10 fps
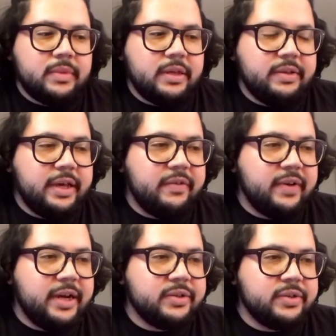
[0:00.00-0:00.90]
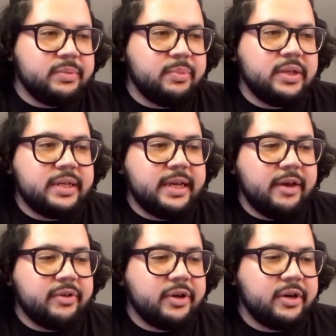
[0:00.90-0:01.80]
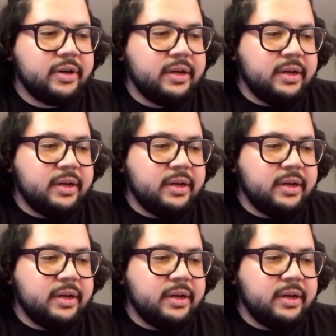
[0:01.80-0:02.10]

the advisors put together